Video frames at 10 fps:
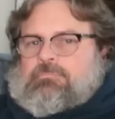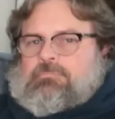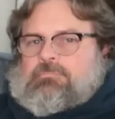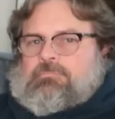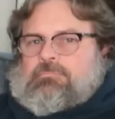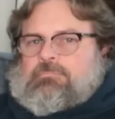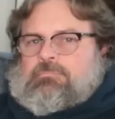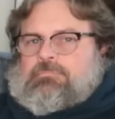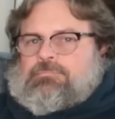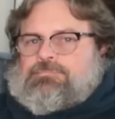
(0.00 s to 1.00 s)

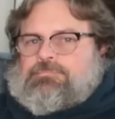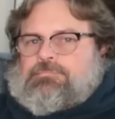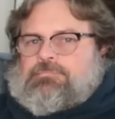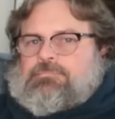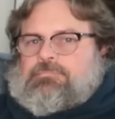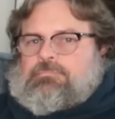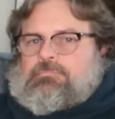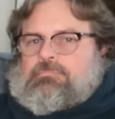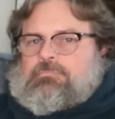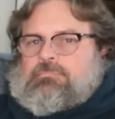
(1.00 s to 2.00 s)

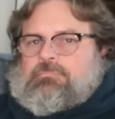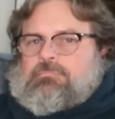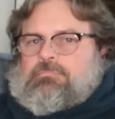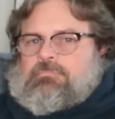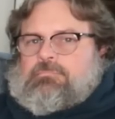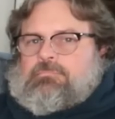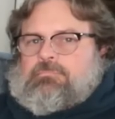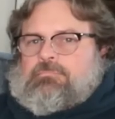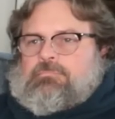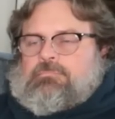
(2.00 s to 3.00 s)

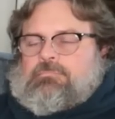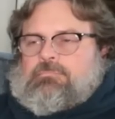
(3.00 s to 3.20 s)
[no speech]